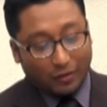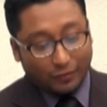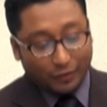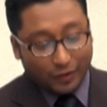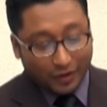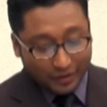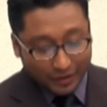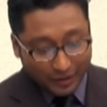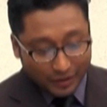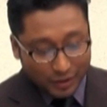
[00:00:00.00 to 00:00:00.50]

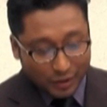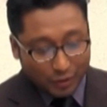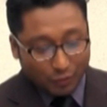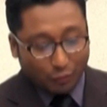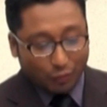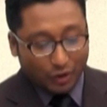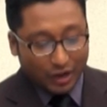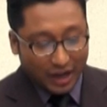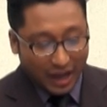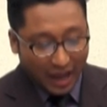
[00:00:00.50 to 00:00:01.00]
For this,
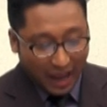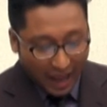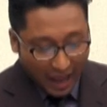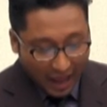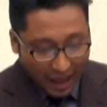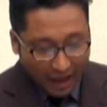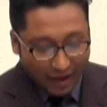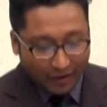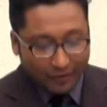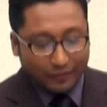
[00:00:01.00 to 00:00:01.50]
we
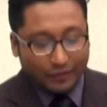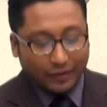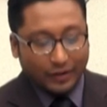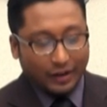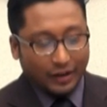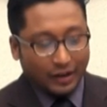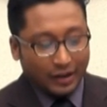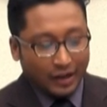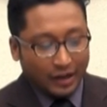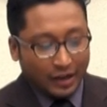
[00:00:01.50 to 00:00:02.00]
have
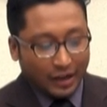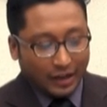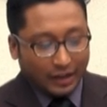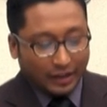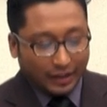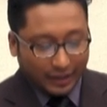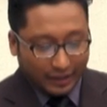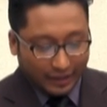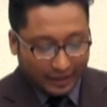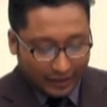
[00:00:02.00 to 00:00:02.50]

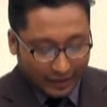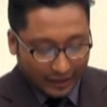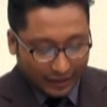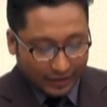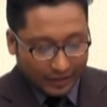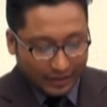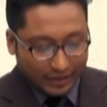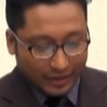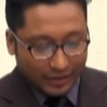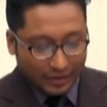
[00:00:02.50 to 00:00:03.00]
the
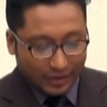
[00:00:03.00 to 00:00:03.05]
guest.